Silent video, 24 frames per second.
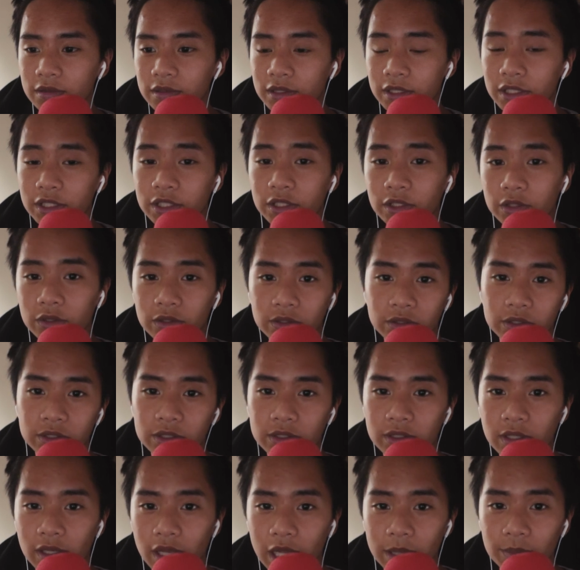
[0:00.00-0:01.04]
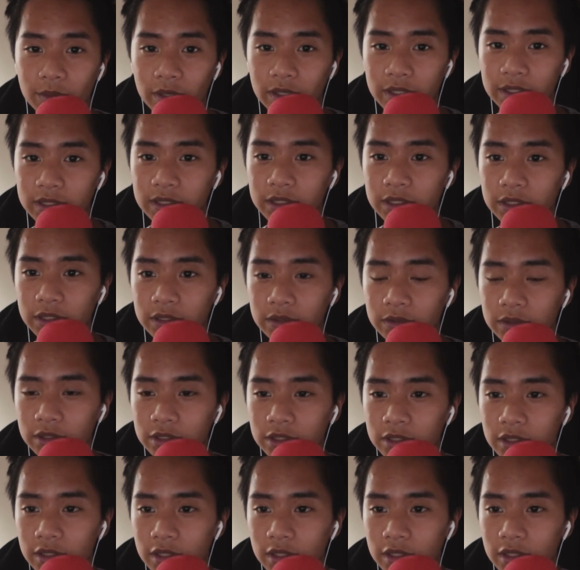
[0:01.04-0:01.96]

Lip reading: huge. The library is huge,